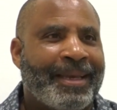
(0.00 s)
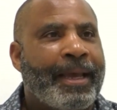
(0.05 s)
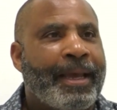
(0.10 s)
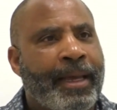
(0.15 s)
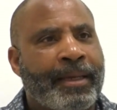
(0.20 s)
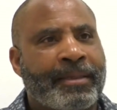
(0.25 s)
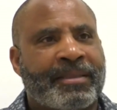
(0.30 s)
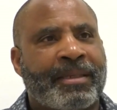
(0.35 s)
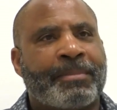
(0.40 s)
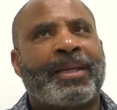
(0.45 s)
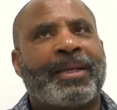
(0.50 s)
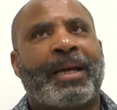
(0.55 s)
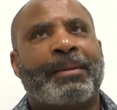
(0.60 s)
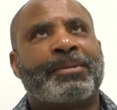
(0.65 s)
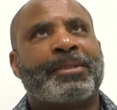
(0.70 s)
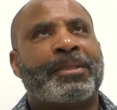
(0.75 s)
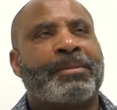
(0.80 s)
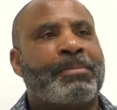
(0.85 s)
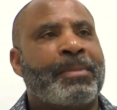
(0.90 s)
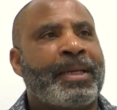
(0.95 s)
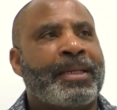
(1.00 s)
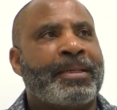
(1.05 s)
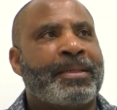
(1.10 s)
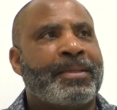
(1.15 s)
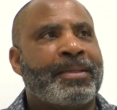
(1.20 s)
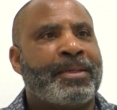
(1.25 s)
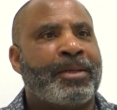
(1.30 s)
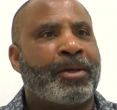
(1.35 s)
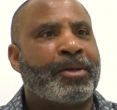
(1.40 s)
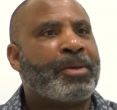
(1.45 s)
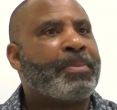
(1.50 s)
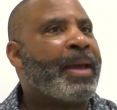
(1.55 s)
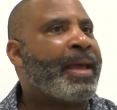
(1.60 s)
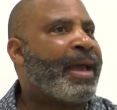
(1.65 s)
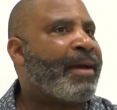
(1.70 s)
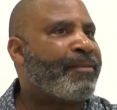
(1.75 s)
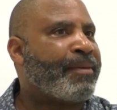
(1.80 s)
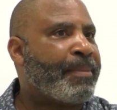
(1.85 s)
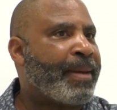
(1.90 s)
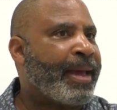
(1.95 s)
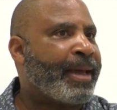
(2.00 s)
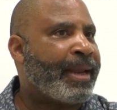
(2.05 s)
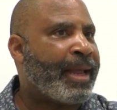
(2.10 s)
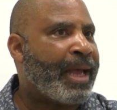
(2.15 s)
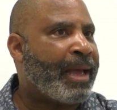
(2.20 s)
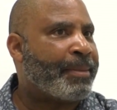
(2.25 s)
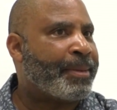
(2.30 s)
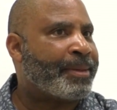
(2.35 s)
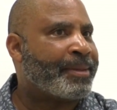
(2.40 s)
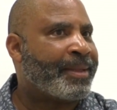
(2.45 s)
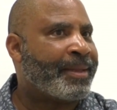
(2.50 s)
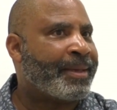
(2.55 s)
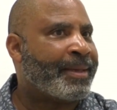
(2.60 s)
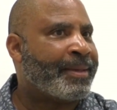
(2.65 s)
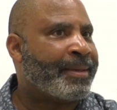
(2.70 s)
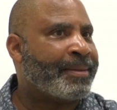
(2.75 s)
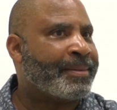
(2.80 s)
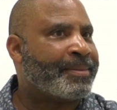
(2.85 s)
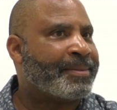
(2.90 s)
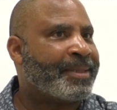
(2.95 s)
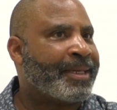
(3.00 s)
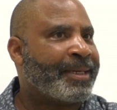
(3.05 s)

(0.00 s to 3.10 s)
And sometimes it may, you know, you may have a bad habit that,